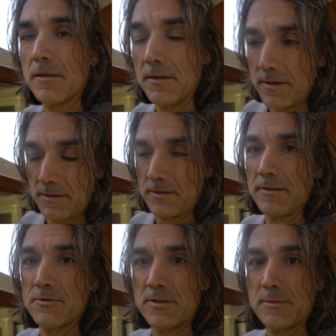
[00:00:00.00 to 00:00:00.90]
The, the
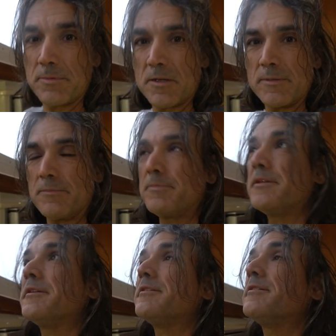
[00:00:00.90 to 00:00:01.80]
interesting part about
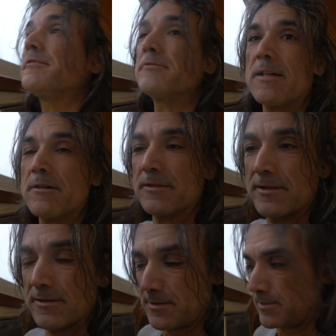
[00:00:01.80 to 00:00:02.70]
being in here
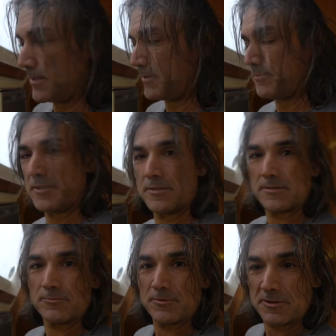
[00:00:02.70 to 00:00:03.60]
nowadays is that
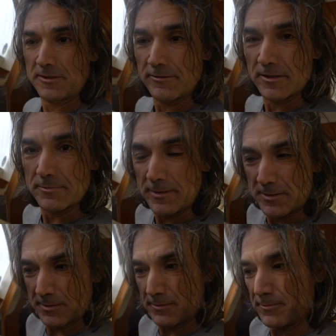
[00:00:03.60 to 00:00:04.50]
because we're sharing a
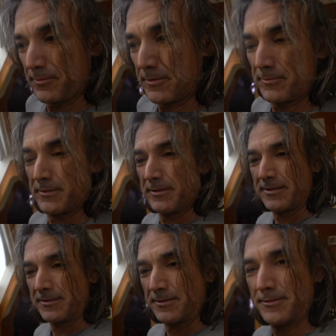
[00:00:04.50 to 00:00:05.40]
space, we, we
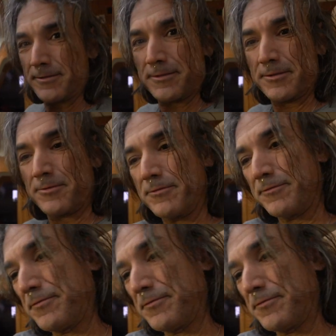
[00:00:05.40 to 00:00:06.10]
get to sort of